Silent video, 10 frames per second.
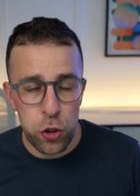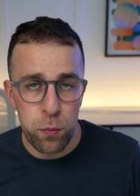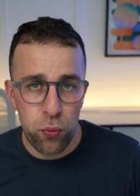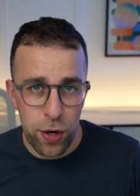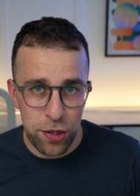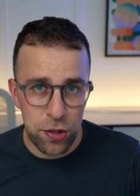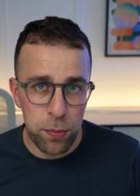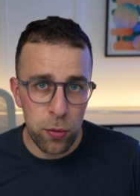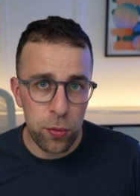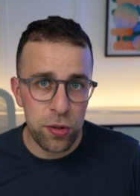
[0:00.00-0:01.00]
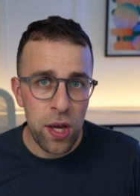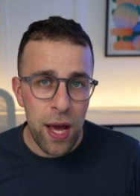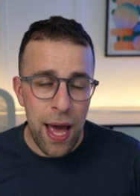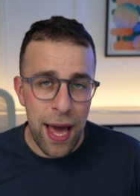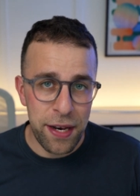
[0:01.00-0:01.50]
you principles
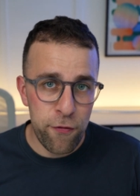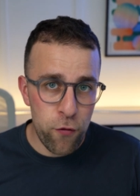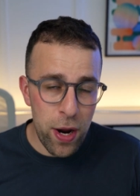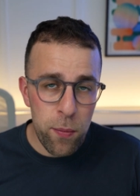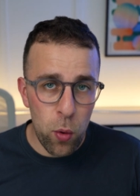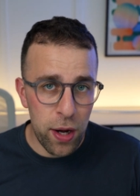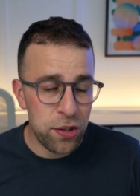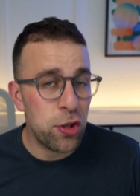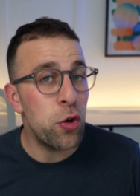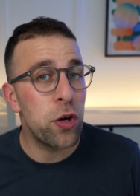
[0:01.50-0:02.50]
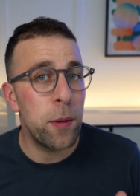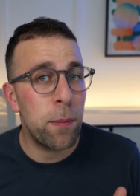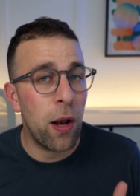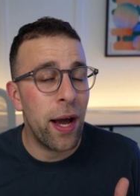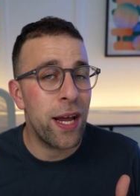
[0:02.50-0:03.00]
and frameworks you can
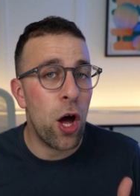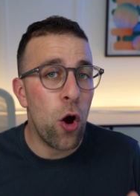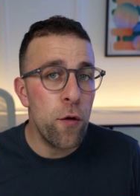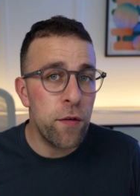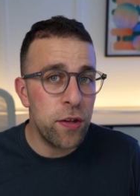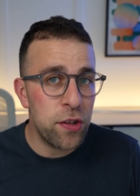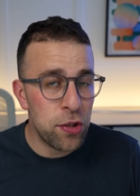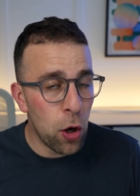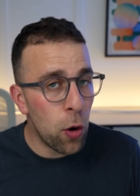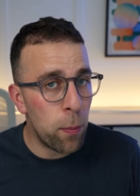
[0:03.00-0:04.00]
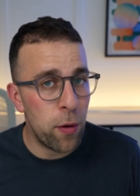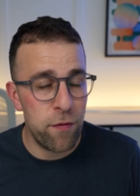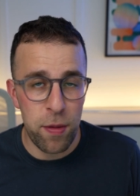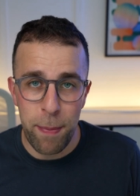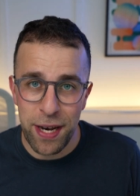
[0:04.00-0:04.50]
apply over the top
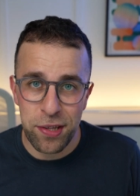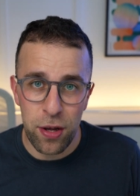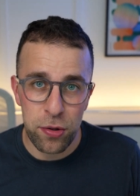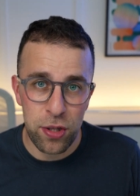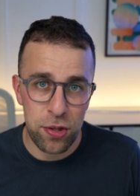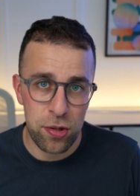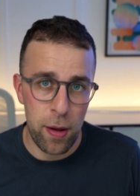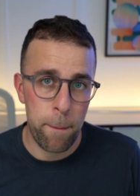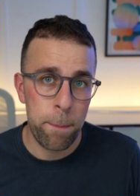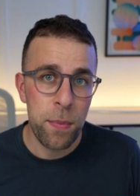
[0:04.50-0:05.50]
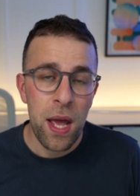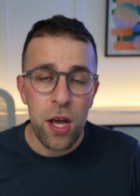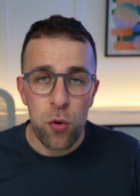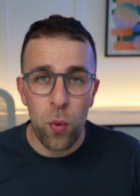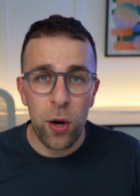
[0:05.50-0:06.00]
of the Bento system.
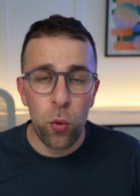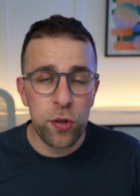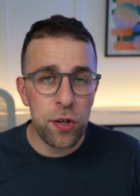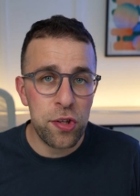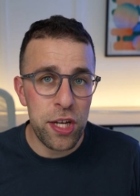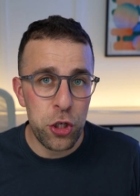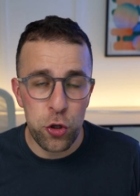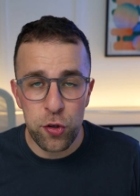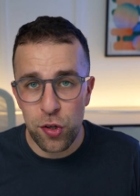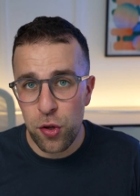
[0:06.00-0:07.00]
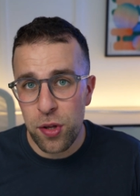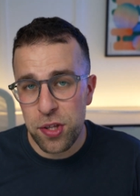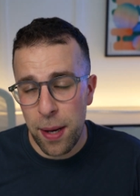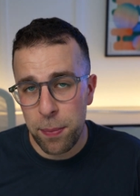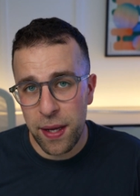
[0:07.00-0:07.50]
We'll also teach you to-do
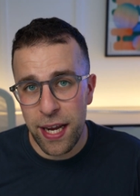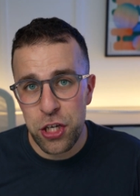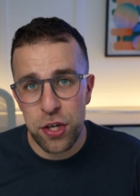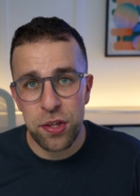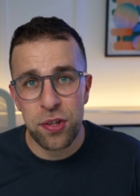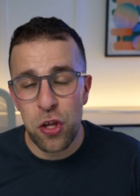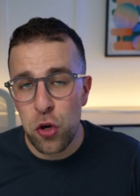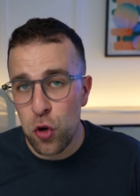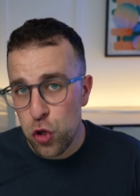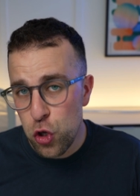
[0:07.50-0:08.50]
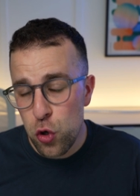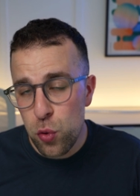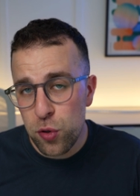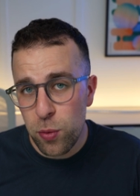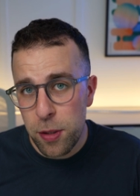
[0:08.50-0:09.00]
list applications that you can
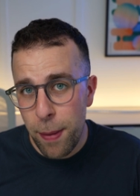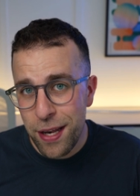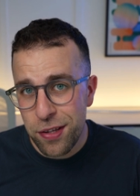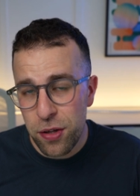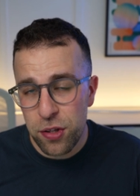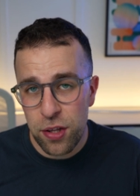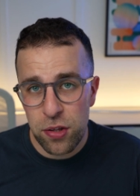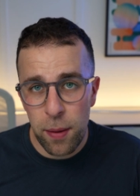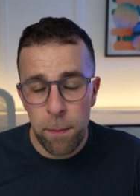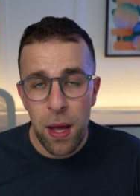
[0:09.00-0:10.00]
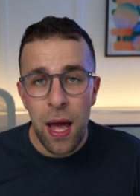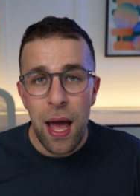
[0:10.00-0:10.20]
use with the Bento system